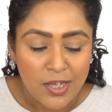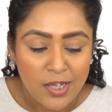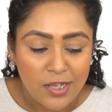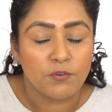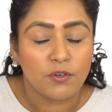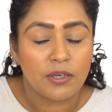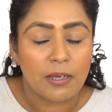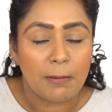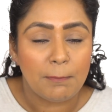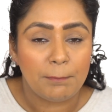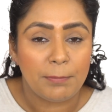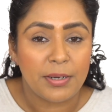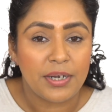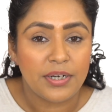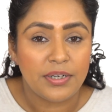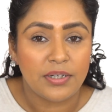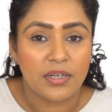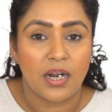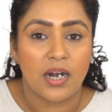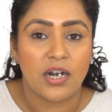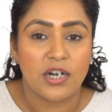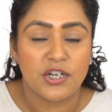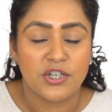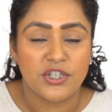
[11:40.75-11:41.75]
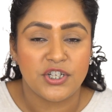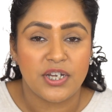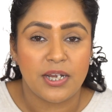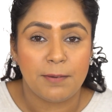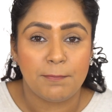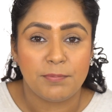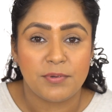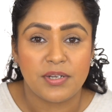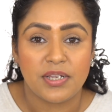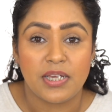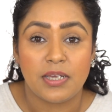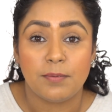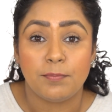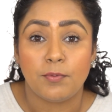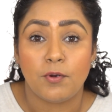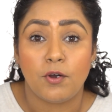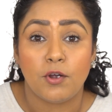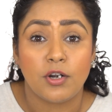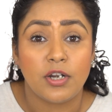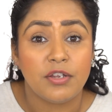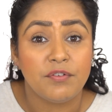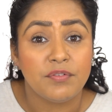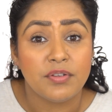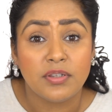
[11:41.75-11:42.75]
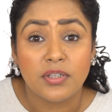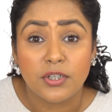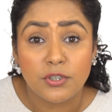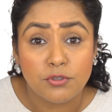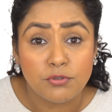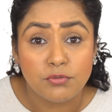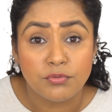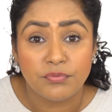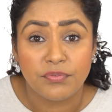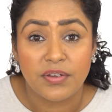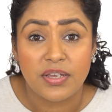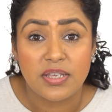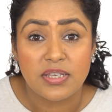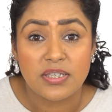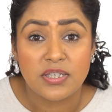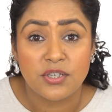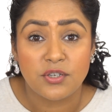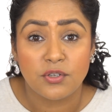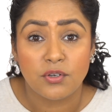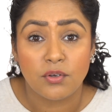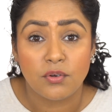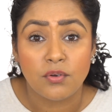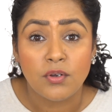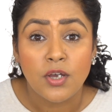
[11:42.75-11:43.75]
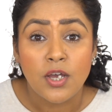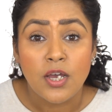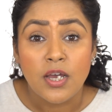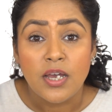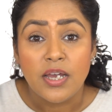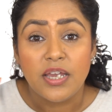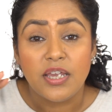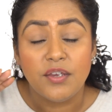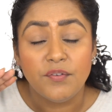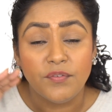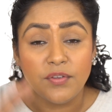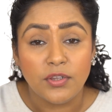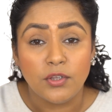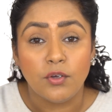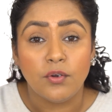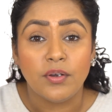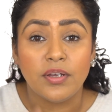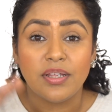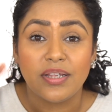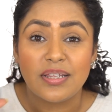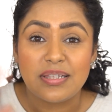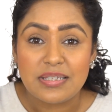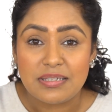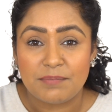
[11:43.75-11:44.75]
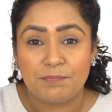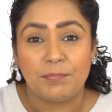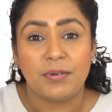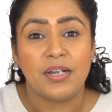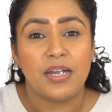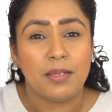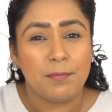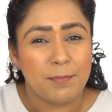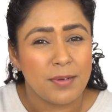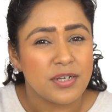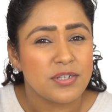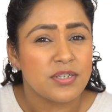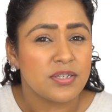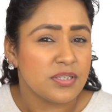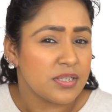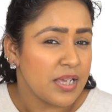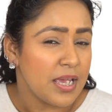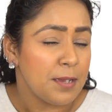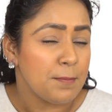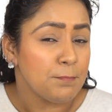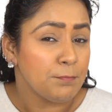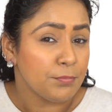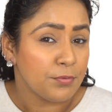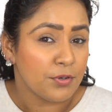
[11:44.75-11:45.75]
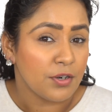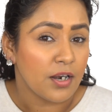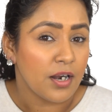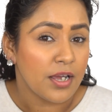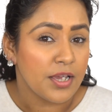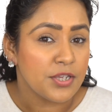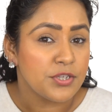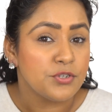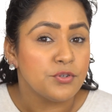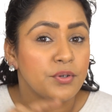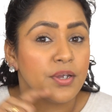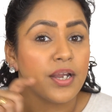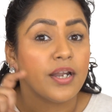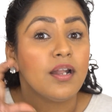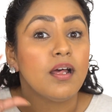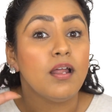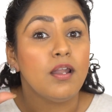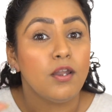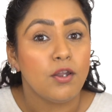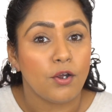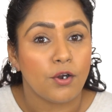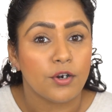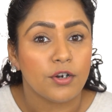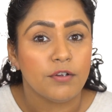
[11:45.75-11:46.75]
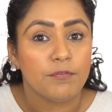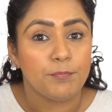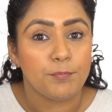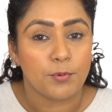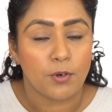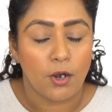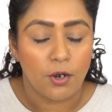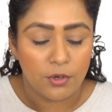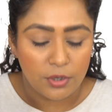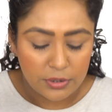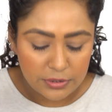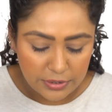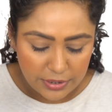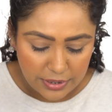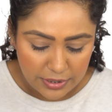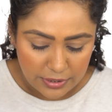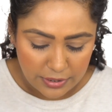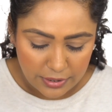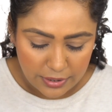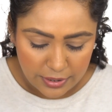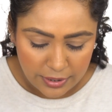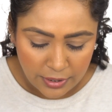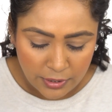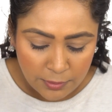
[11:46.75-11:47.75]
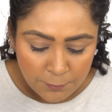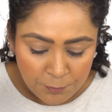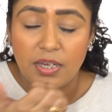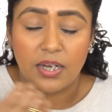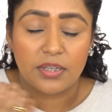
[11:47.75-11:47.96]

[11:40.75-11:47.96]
If you compare Tarte Shape Tape or even the Too Faced, you know, even though it's pretty much the same price, you get a lot of product in it.